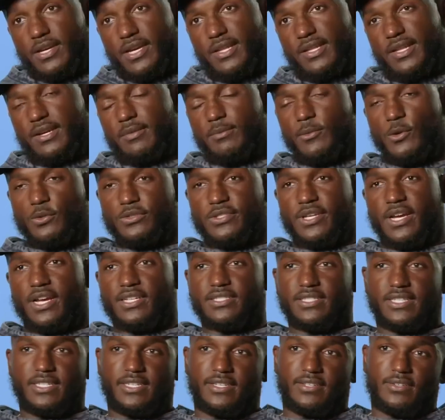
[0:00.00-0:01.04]
and like most
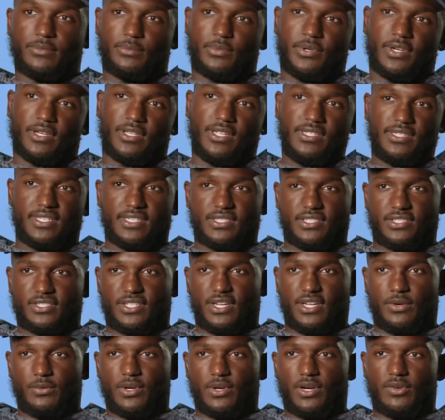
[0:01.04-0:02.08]
guys, like get a pick, like they
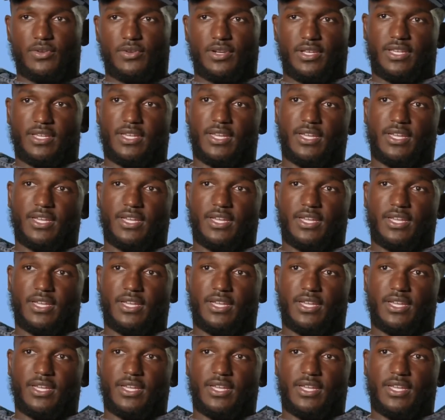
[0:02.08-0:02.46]
just get whatever they